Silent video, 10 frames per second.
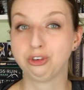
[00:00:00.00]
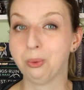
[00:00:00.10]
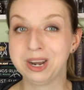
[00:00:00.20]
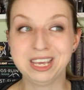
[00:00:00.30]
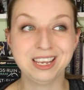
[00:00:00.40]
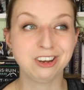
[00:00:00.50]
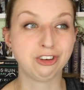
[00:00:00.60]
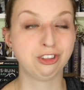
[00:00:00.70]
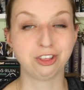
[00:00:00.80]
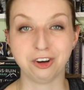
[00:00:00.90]
20
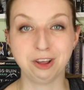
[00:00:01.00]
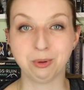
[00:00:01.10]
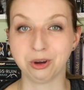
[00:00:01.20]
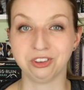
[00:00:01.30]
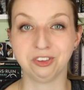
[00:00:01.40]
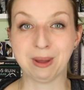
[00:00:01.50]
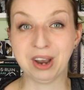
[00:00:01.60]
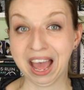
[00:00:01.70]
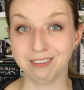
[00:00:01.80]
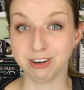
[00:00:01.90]
to 30 books is
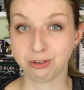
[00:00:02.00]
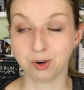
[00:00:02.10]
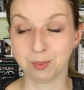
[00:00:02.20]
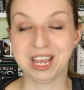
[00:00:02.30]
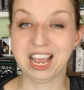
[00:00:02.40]
about average for me.